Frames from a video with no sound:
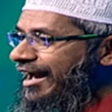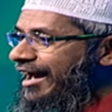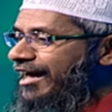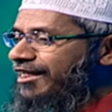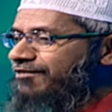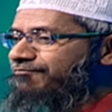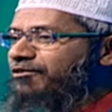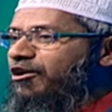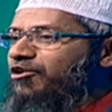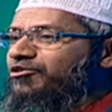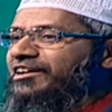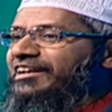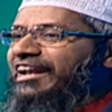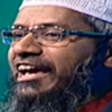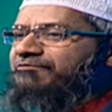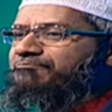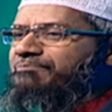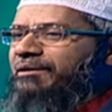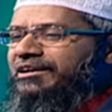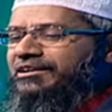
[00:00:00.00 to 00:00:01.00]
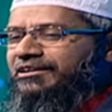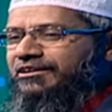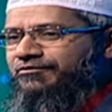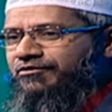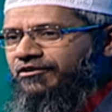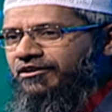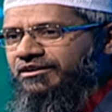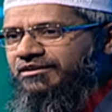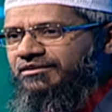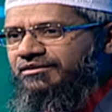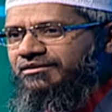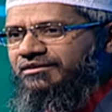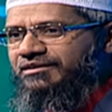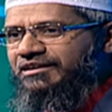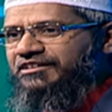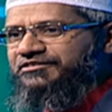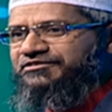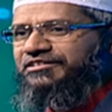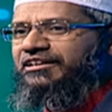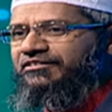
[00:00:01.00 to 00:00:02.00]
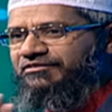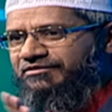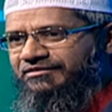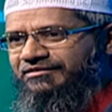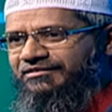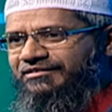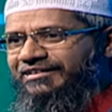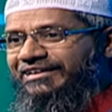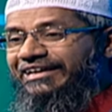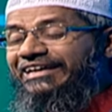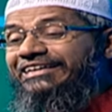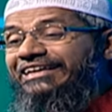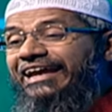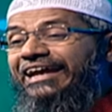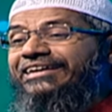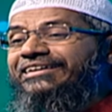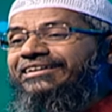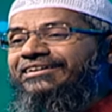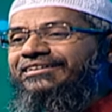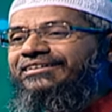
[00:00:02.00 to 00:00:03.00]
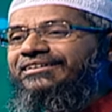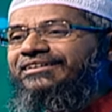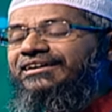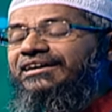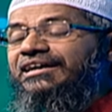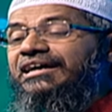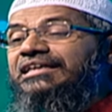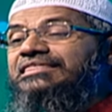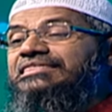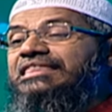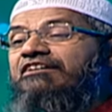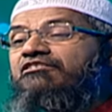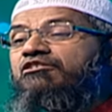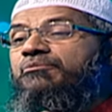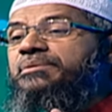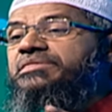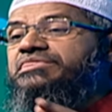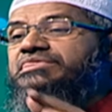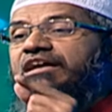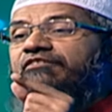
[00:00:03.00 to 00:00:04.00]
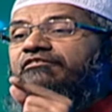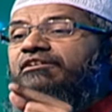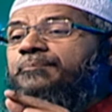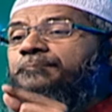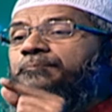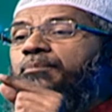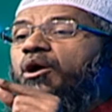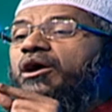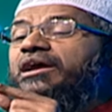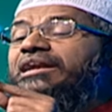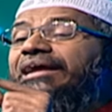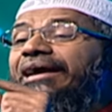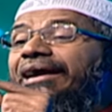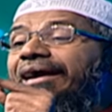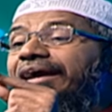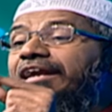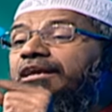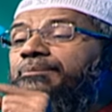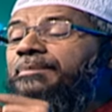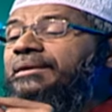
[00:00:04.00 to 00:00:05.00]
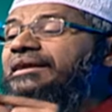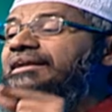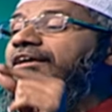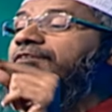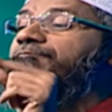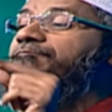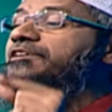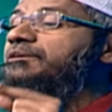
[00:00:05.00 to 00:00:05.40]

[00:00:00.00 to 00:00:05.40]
has found a life partner for herself. Yet, there will be 7.8 million